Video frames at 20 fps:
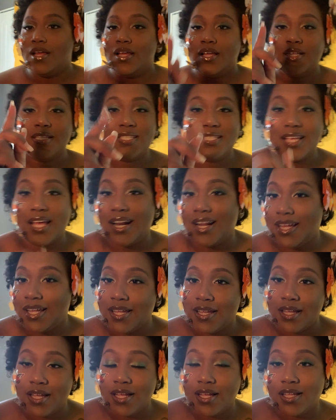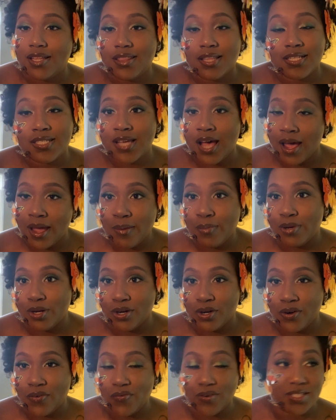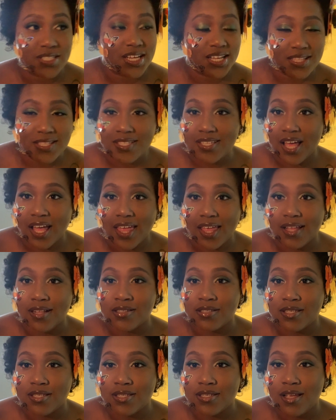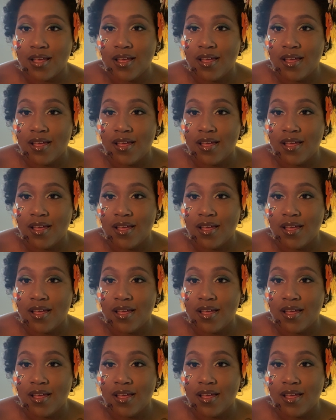setting the timer for 10 seconds